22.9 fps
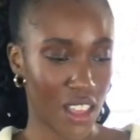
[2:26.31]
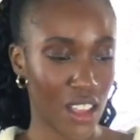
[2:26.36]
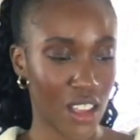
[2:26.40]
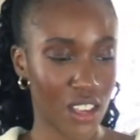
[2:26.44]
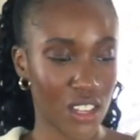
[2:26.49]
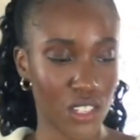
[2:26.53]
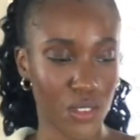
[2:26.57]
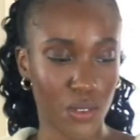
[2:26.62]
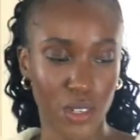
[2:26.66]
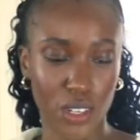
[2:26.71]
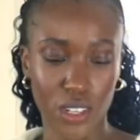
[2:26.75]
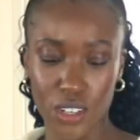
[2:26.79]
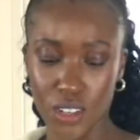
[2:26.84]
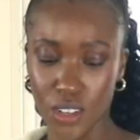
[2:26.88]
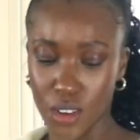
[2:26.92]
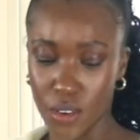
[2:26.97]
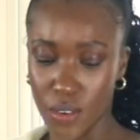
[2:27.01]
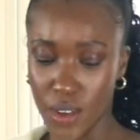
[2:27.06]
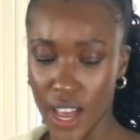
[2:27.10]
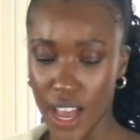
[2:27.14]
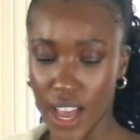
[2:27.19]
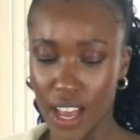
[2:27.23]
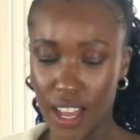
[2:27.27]
So we're going to
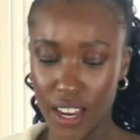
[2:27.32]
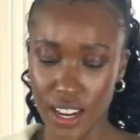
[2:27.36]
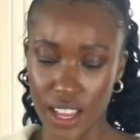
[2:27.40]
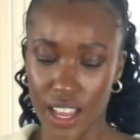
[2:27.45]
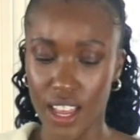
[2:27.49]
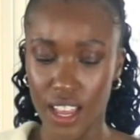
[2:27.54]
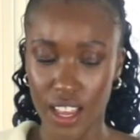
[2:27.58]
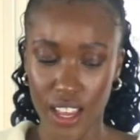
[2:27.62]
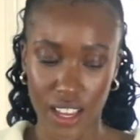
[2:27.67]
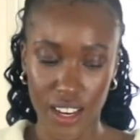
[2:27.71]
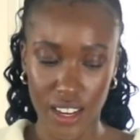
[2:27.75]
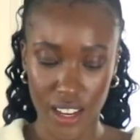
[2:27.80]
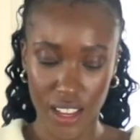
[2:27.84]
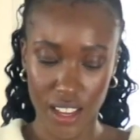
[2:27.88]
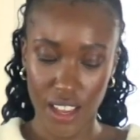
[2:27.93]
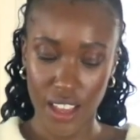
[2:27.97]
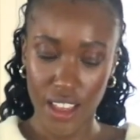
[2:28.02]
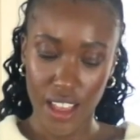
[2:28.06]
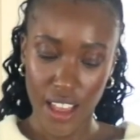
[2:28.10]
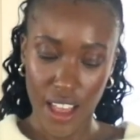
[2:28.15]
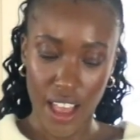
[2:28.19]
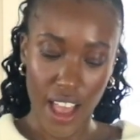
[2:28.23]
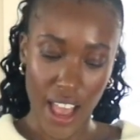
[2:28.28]
go ahead and
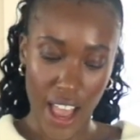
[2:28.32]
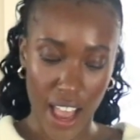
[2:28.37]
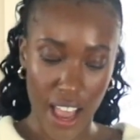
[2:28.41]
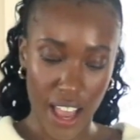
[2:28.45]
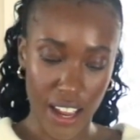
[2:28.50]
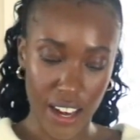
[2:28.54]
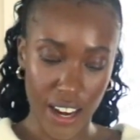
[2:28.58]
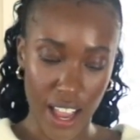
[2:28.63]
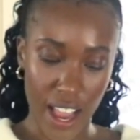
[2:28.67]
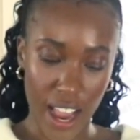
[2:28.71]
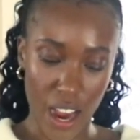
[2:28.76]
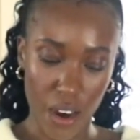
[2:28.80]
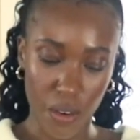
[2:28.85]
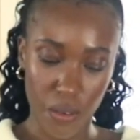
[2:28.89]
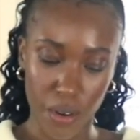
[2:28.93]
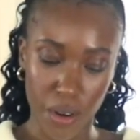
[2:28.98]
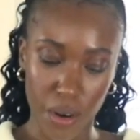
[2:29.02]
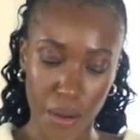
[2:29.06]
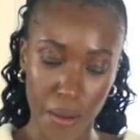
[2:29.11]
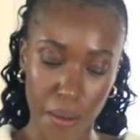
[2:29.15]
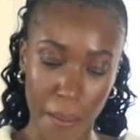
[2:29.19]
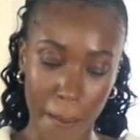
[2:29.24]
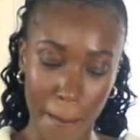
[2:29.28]
add
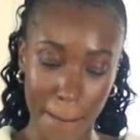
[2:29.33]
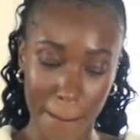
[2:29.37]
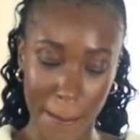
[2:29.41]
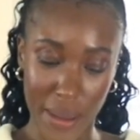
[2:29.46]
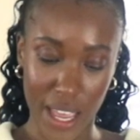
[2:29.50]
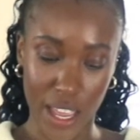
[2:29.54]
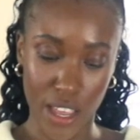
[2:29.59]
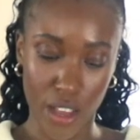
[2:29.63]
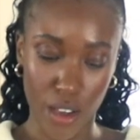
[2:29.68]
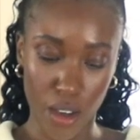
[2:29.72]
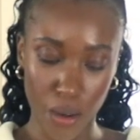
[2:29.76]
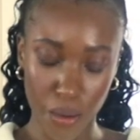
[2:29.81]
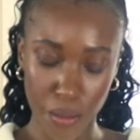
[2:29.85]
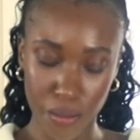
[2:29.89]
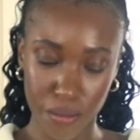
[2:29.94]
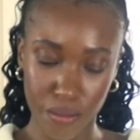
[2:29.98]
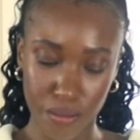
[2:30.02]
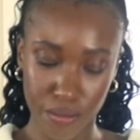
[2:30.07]
our mayo.